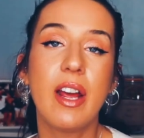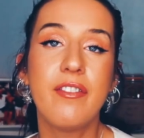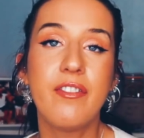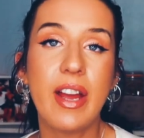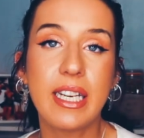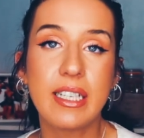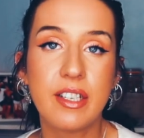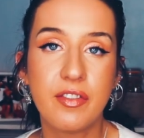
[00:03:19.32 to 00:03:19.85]

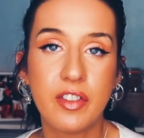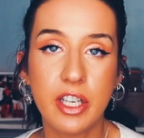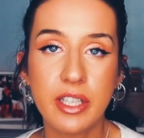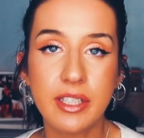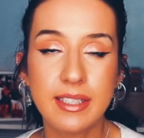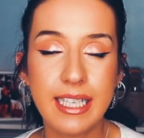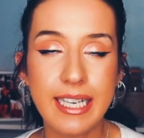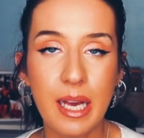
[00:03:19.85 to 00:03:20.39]

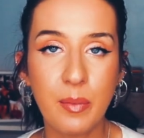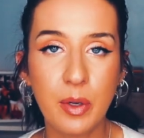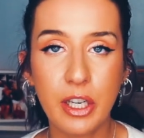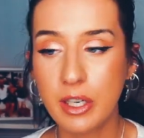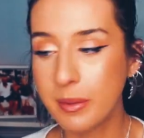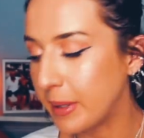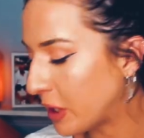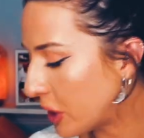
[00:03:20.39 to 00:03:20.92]
effectiveness. Today we're
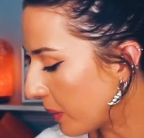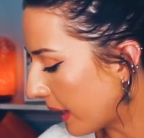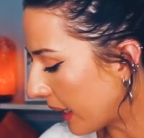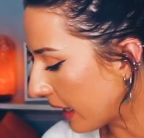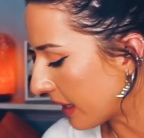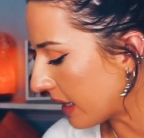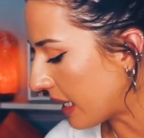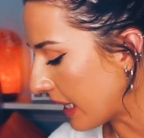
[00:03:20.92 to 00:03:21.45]
gonna be doing